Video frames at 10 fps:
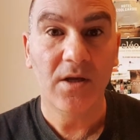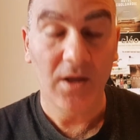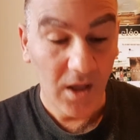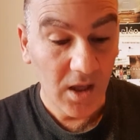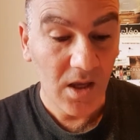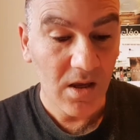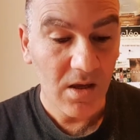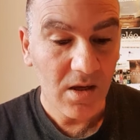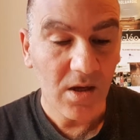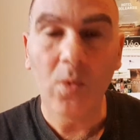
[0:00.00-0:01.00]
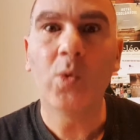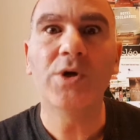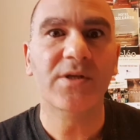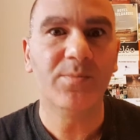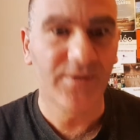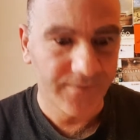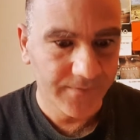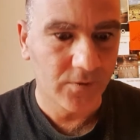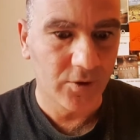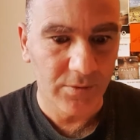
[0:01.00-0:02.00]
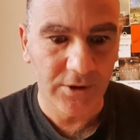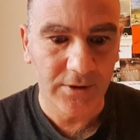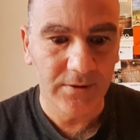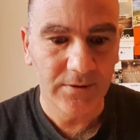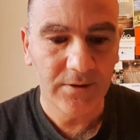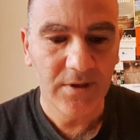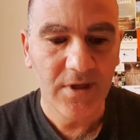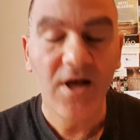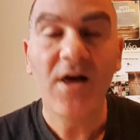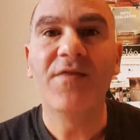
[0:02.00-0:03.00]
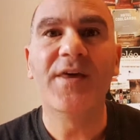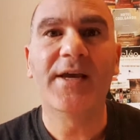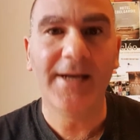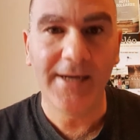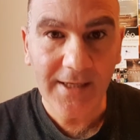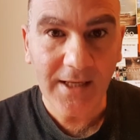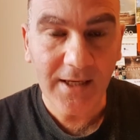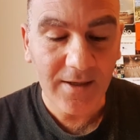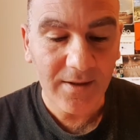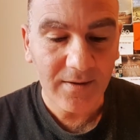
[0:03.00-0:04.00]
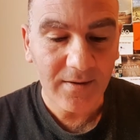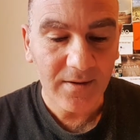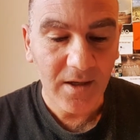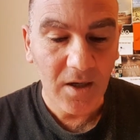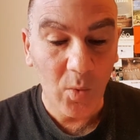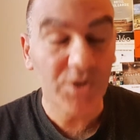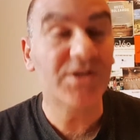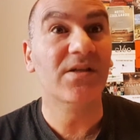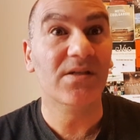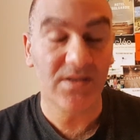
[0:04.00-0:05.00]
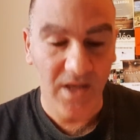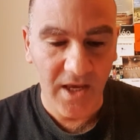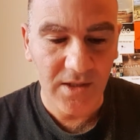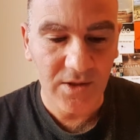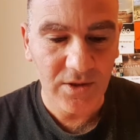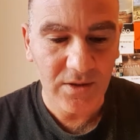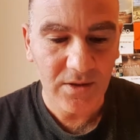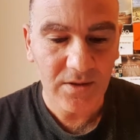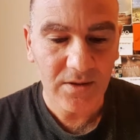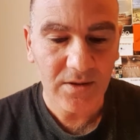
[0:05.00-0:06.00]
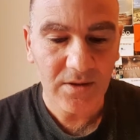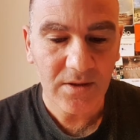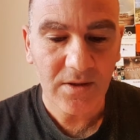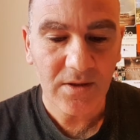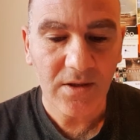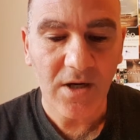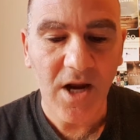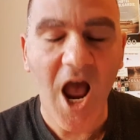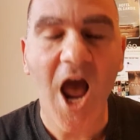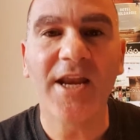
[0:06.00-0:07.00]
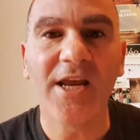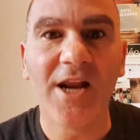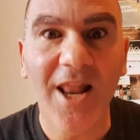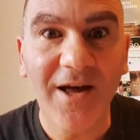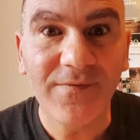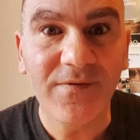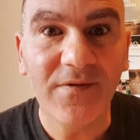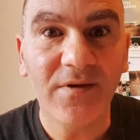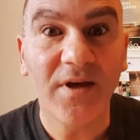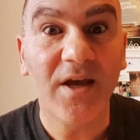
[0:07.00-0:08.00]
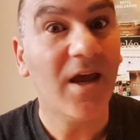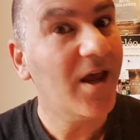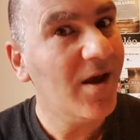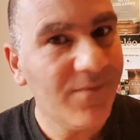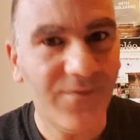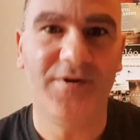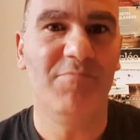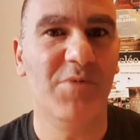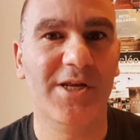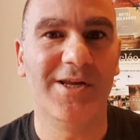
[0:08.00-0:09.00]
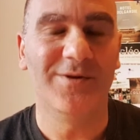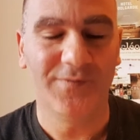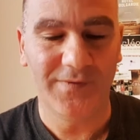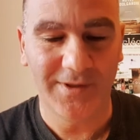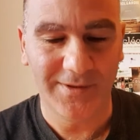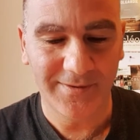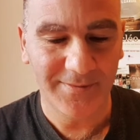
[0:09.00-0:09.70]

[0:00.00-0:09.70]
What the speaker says: He was a performer. The clinic was his stage, and he loved every minute of it.